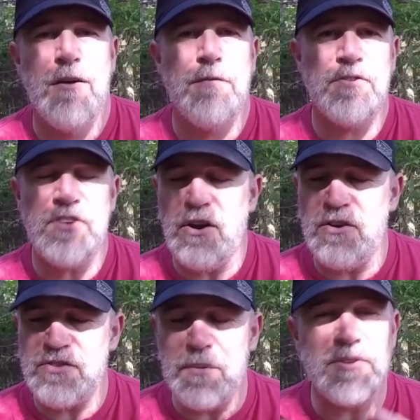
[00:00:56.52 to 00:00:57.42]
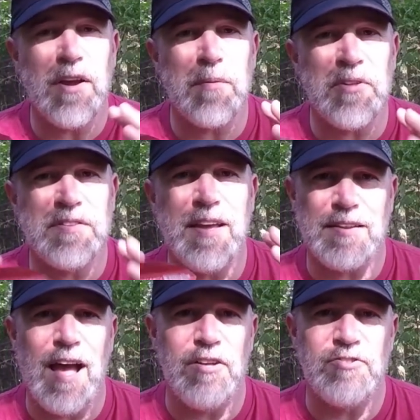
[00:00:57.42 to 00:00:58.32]
For starters, I'm going to talk about the
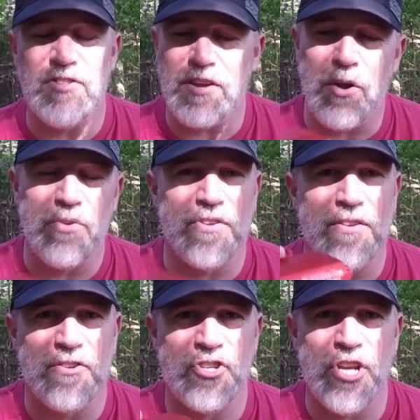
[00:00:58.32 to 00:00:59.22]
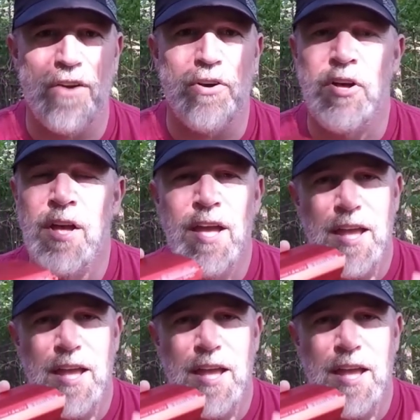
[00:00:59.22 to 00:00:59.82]
technology that goes into this shovel.